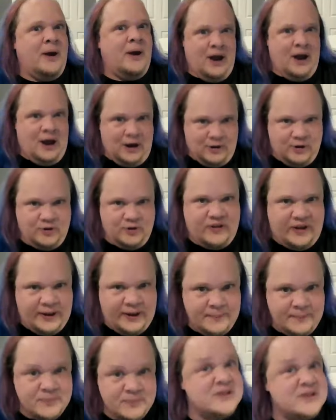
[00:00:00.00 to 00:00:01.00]

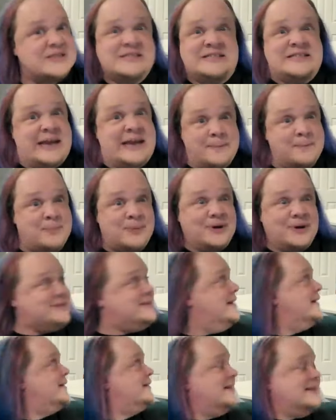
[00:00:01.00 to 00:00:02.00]
biography, same
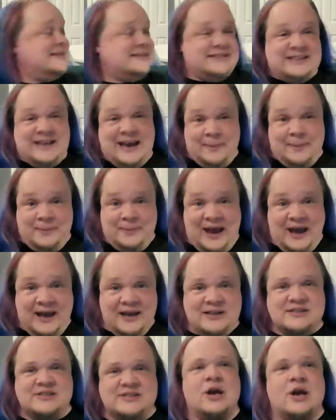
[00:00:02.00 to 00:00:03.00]
book that Sam
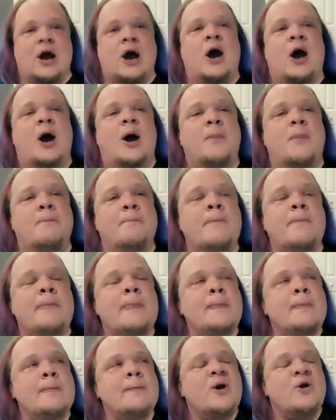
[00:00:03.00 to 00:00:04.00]
gets,
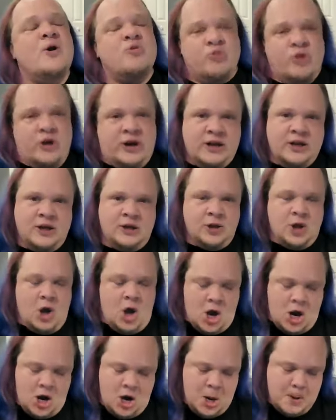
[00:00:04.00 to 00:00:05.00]
reading
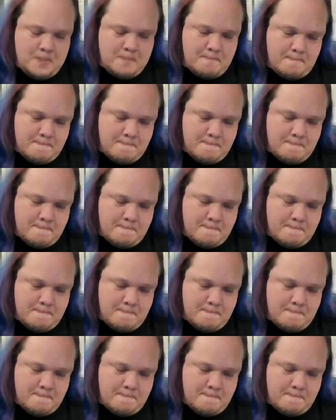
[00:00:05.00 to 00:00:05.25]
along.